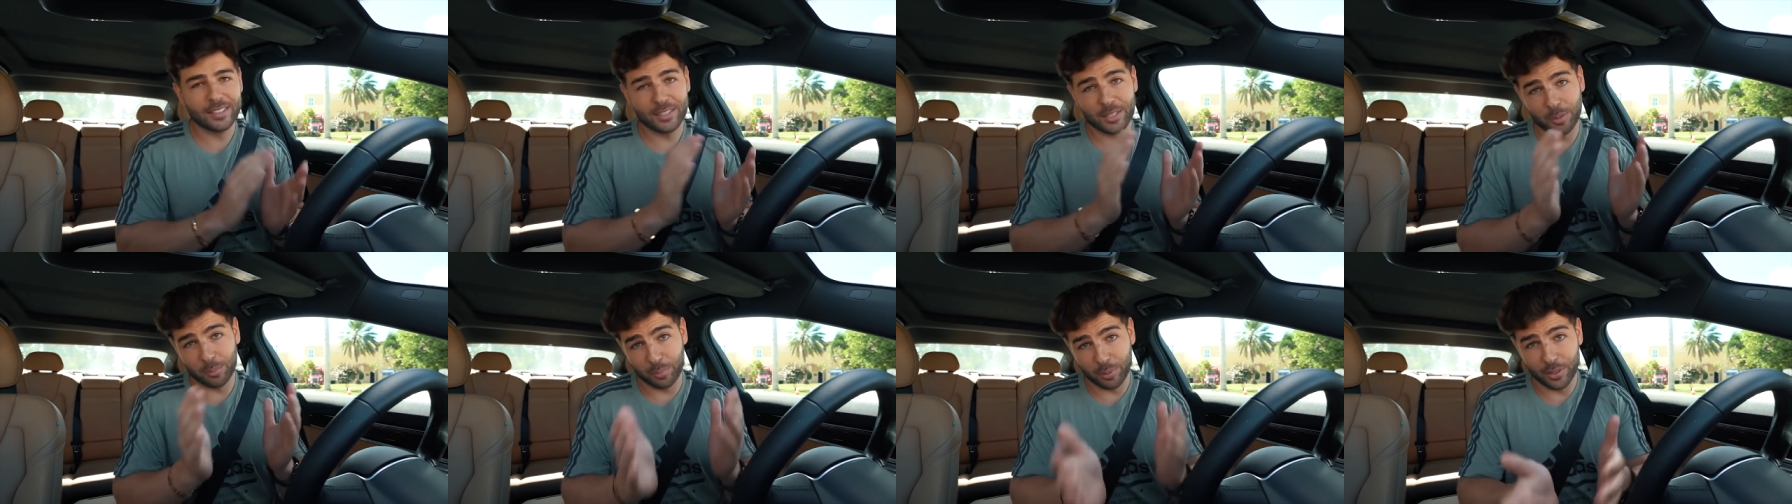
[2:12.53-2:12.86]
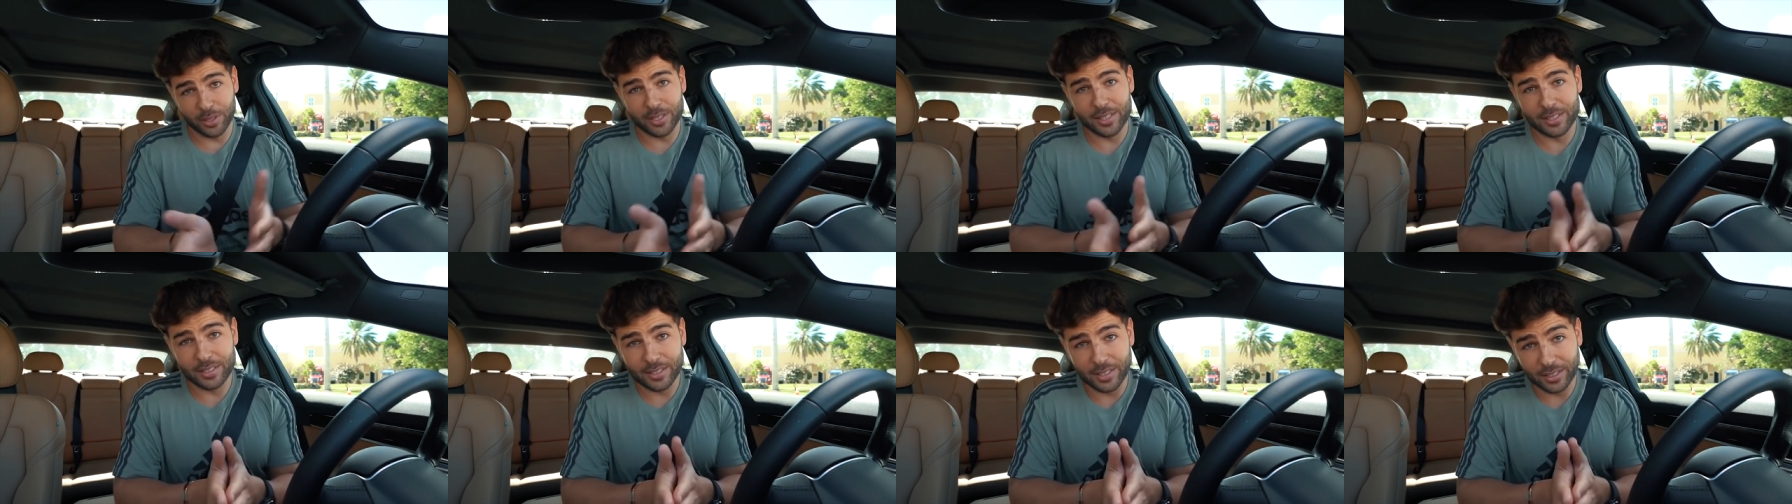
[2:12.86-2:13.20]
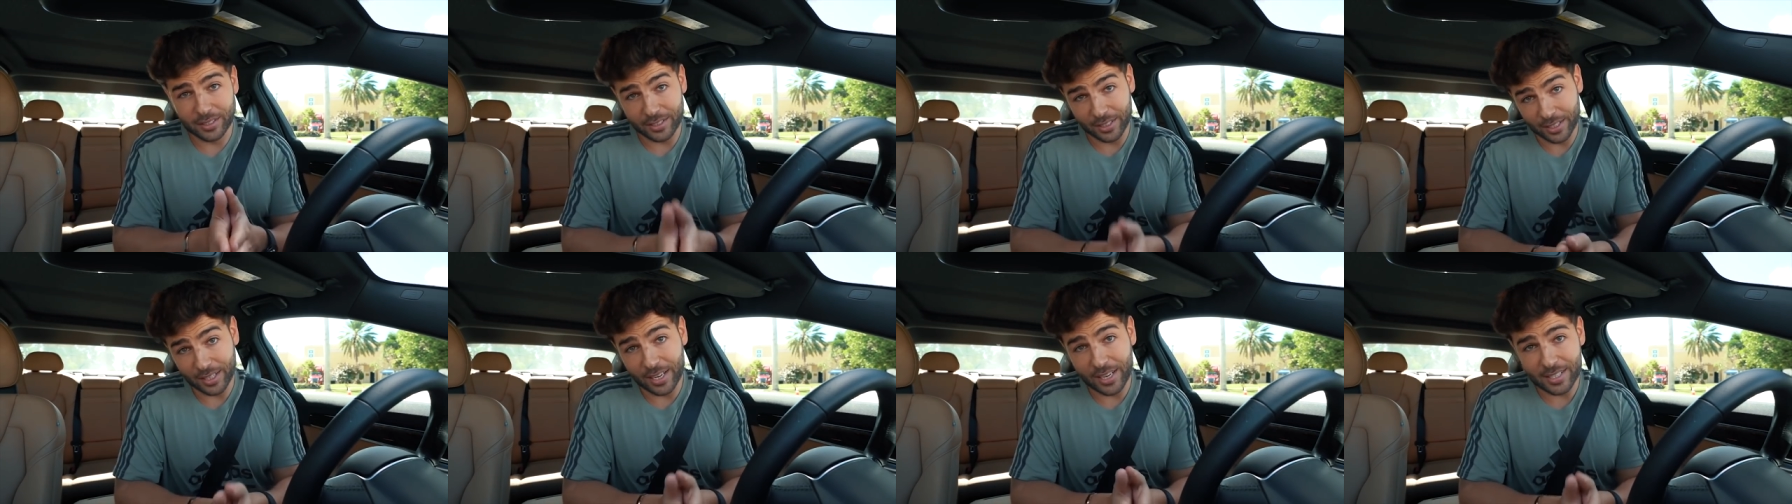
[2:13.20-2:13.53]
to put into
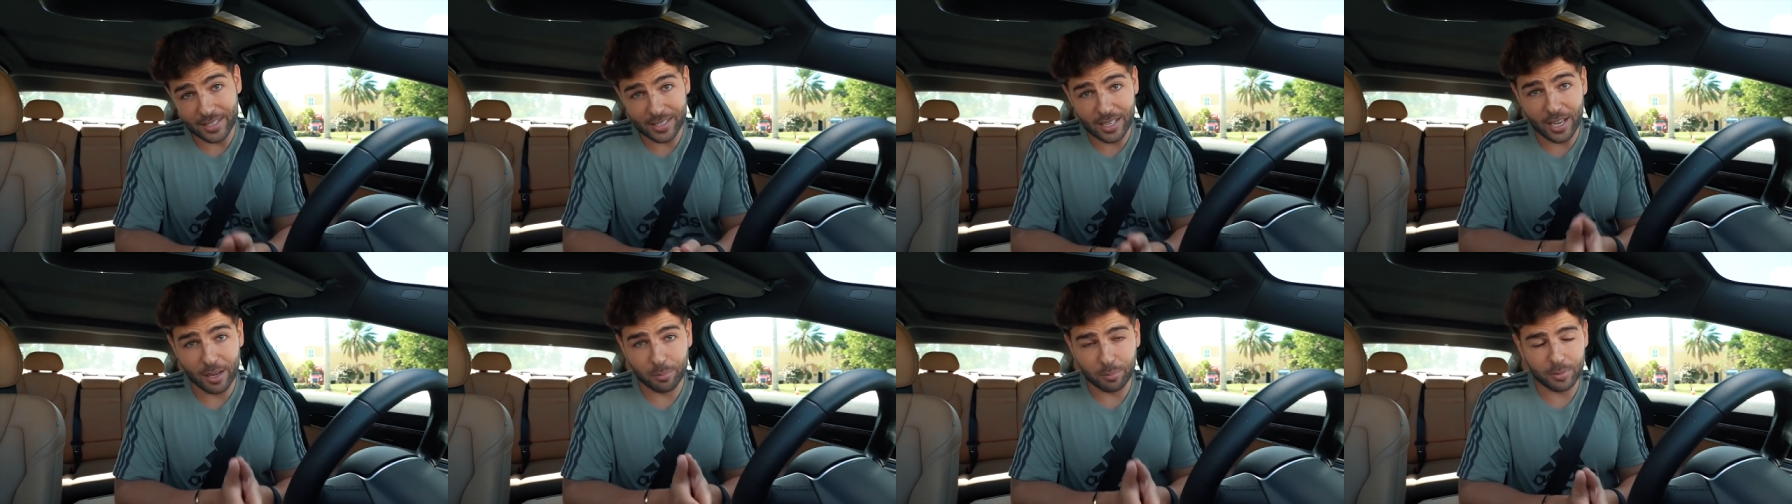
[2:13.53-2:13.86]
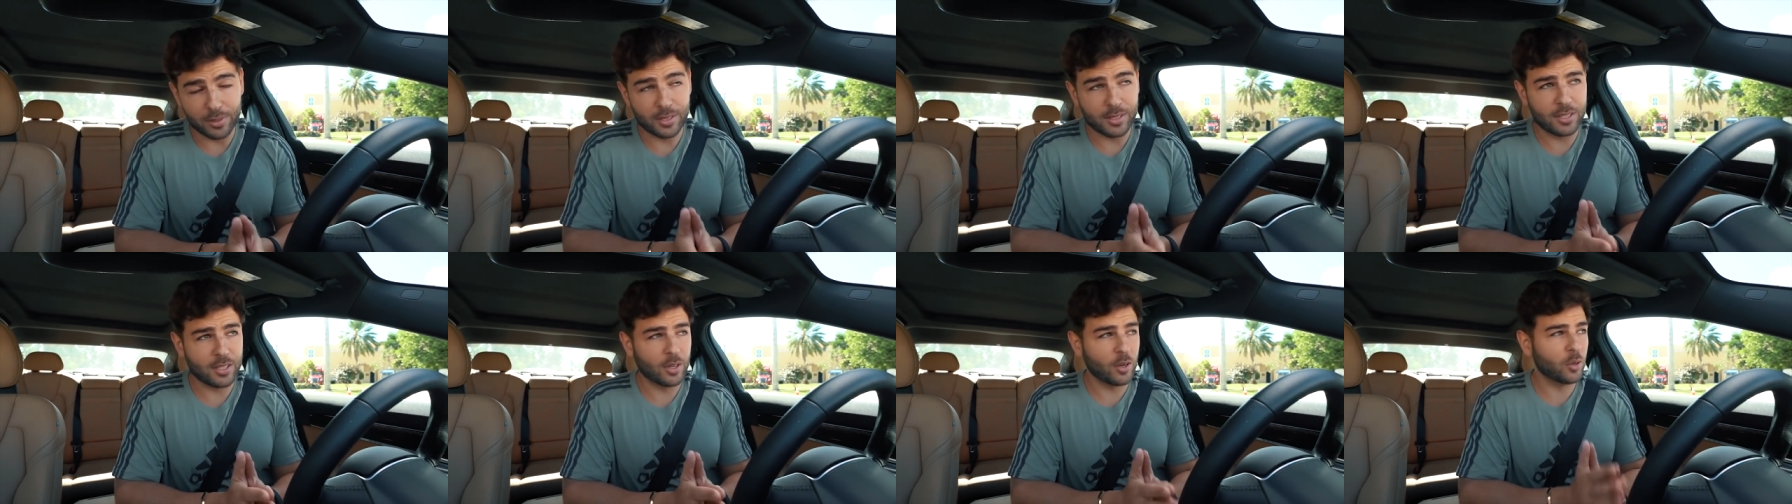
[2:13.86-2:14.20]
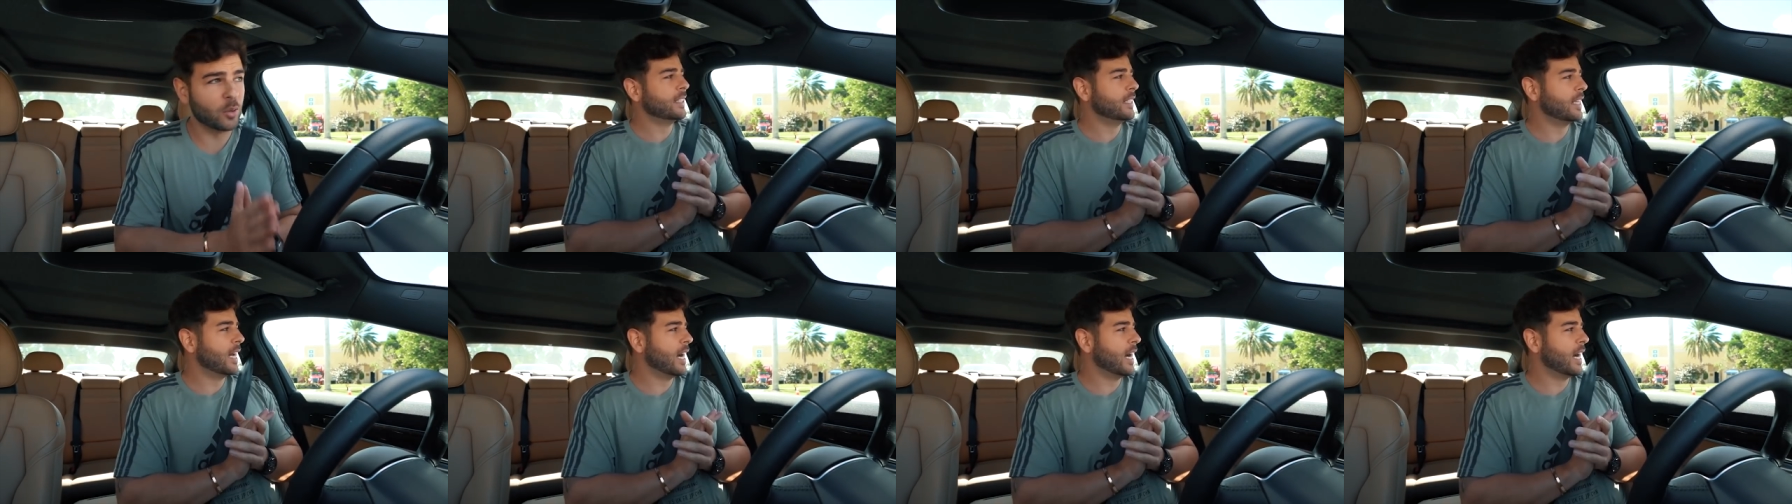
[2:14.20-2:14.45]
today's episode.